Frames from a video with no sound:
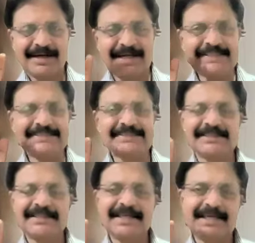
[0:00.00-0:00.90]

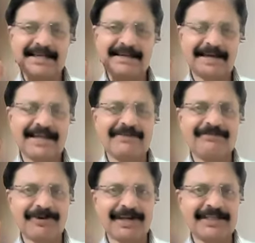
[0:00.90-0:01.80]
Unless the
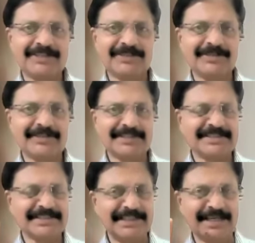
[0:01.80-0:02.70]
Train-of-4 ratio
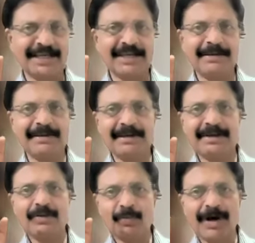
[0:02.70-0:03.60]
is nearly
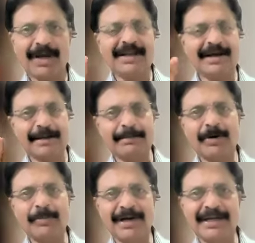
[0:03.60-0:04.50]
1 or
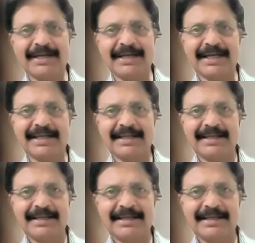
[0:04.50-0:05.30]
above 0.9,